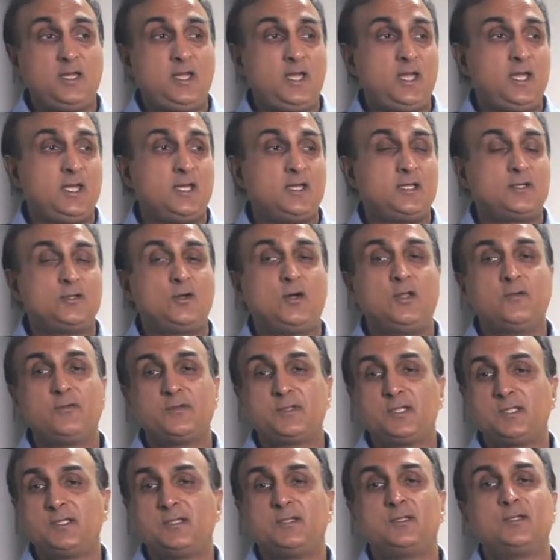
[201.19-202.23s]
And all of
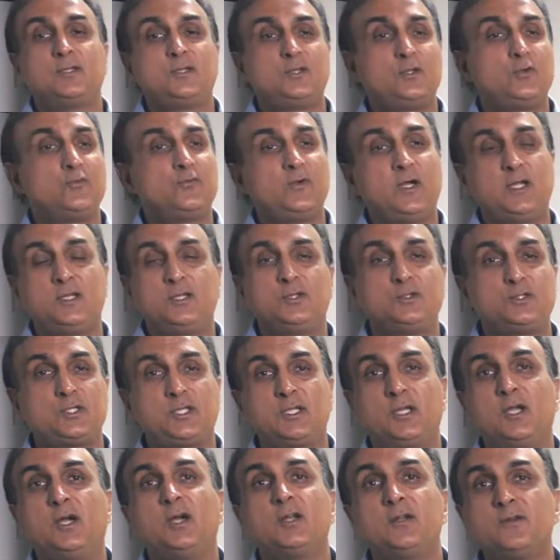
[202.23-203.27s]
a sudden, you find out you
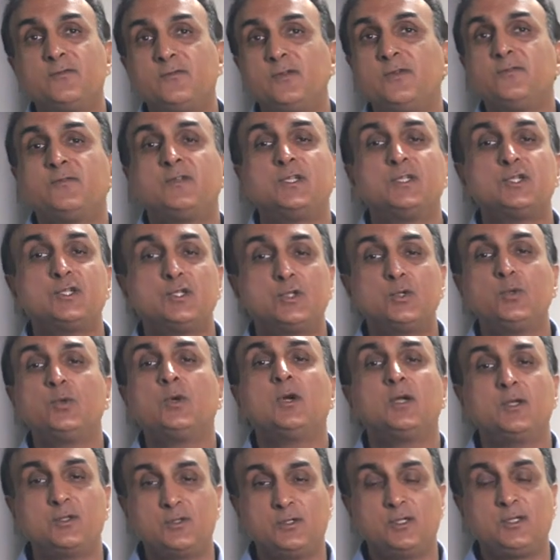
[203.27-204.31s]
get 150,
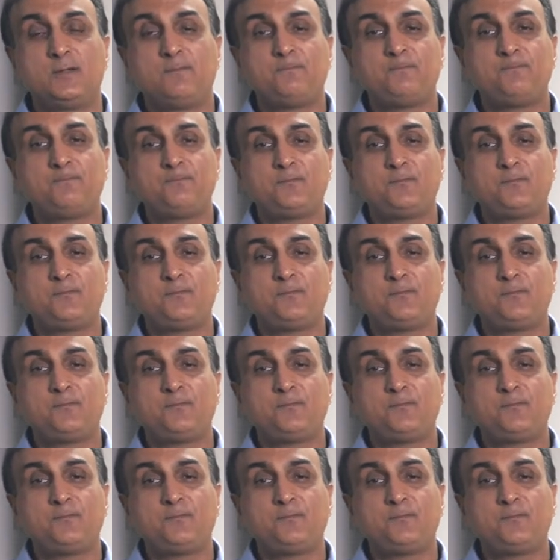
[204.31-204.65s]
200.